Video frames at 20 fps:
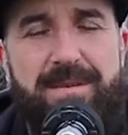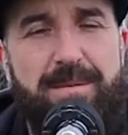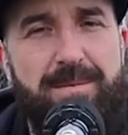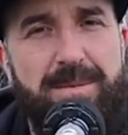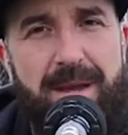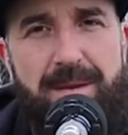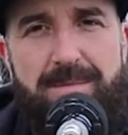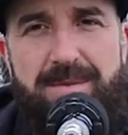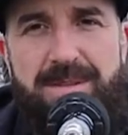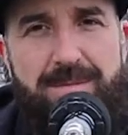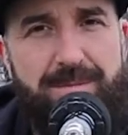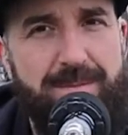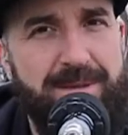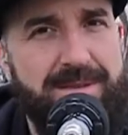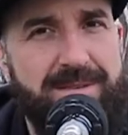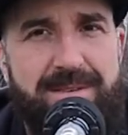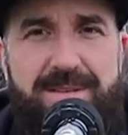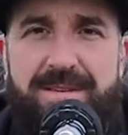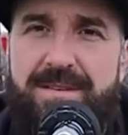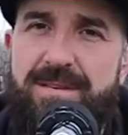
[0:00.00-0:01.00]
Sometimes it's
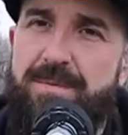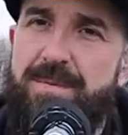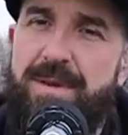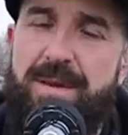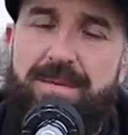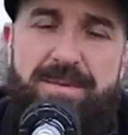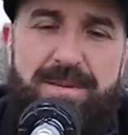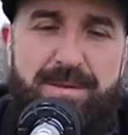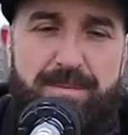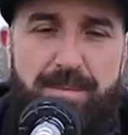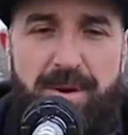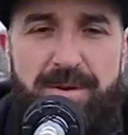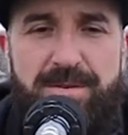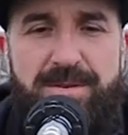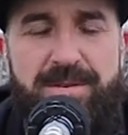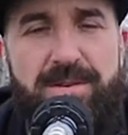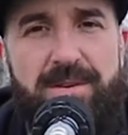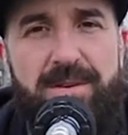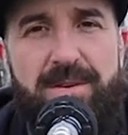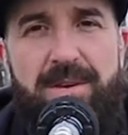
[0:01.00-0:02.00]
business, sometimes it's
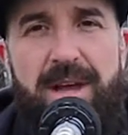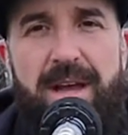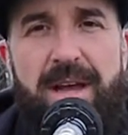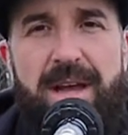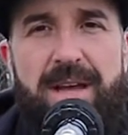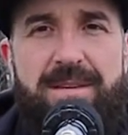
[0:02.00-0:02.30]
personal,